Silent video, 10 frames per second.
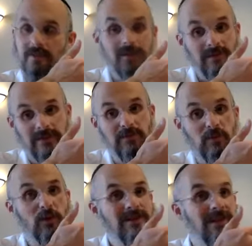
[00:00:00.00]
It's deeper.
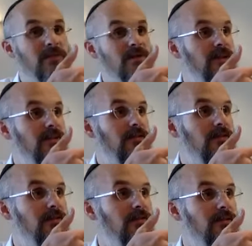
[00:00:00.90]
What's Remez mean?
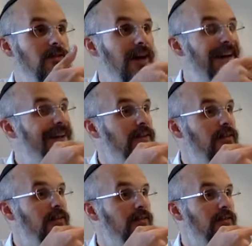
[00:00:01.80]
A hint.
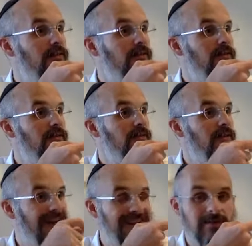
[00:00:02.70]

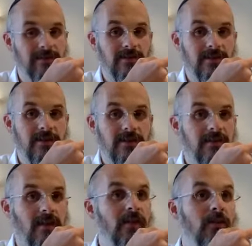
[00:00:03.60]
A hint.
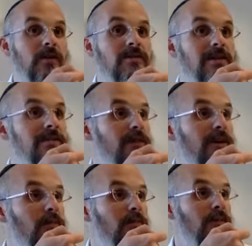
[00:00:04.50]
Not the Torah says straight
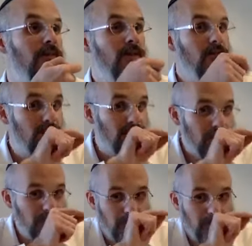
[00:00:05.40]
up, but if
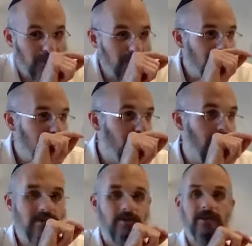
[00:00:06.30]
you look closely, you'll
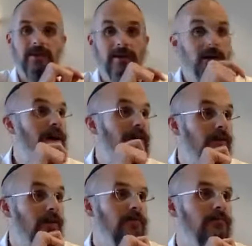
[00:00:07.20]
find something like a
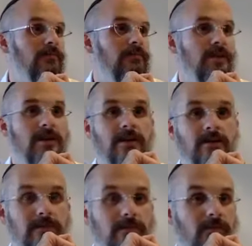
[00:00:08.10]
gematria is a hint.